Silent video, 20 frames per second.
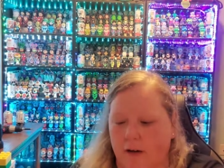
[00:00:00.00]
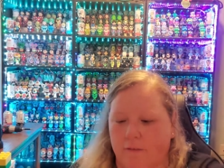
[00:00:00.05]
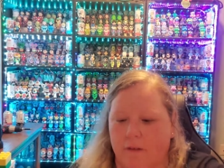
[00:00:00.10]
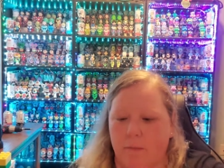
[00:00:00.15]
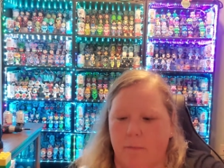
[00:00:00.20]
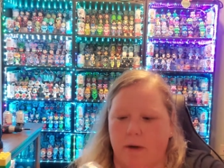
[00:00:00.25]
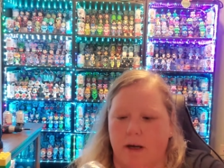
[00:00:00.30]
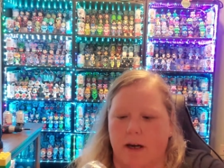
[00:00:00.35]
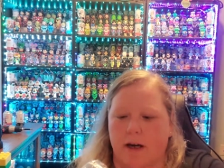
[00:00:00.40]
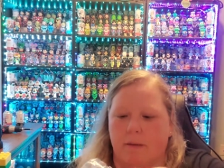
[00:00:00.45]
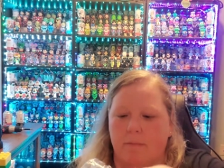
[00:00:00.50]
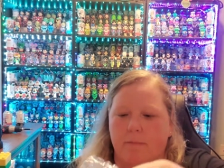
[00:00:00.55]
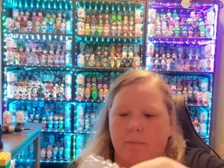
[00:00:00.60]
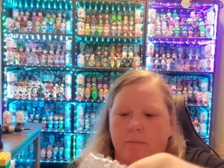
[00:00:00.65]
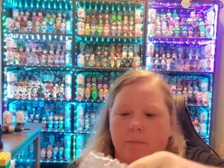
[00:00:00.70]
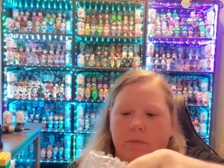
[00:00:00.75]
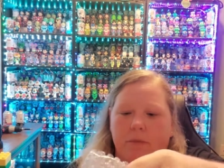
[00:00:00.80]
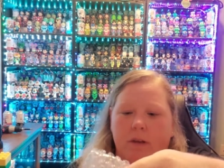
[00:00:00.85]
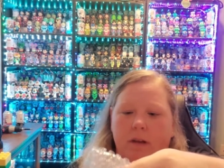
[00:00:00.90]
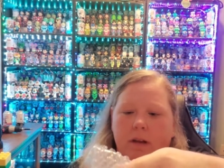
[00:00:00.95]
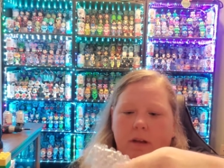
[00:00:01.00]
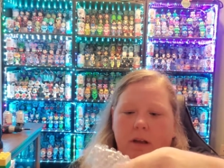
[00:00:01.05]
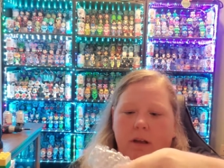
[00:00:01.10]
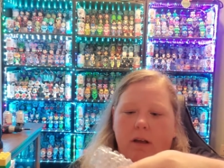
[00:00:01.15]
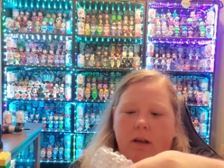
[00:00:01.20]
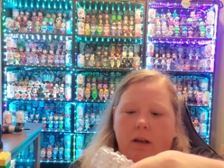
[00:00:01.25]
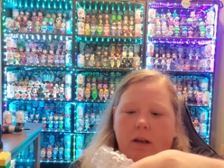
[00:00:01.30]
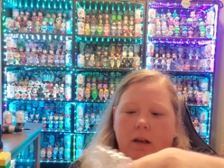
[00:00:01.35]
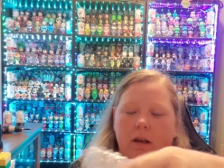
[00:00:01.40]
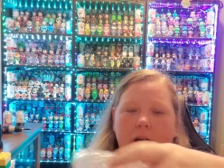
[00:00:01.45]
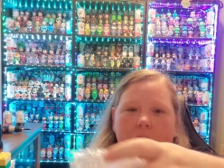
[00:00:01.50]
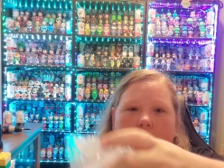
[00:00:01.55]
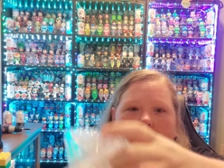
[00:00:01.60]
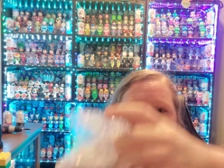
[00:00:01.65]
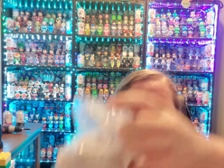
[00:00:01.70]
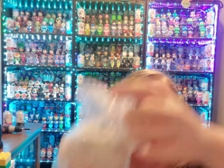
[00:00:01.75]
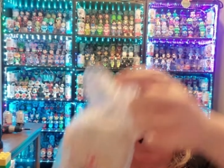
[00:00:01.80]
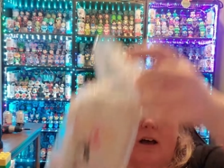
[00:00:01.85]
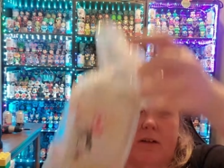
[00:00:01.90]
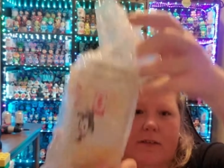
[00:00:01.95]
off the bat,
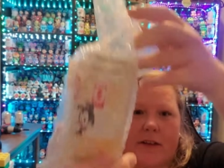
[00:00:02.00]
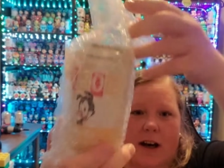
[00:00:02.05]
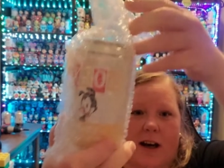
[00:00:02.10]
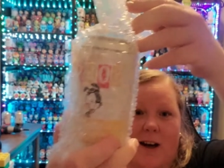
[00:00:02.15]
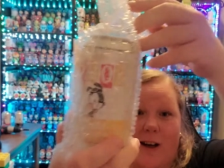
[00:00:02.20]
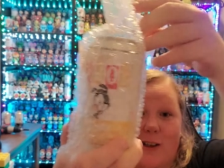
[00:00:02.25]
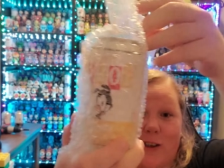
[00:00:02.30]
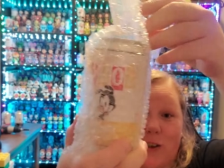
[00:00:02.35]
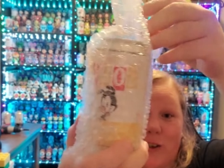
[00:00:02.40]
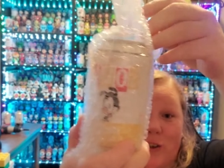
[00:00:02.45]
I've got a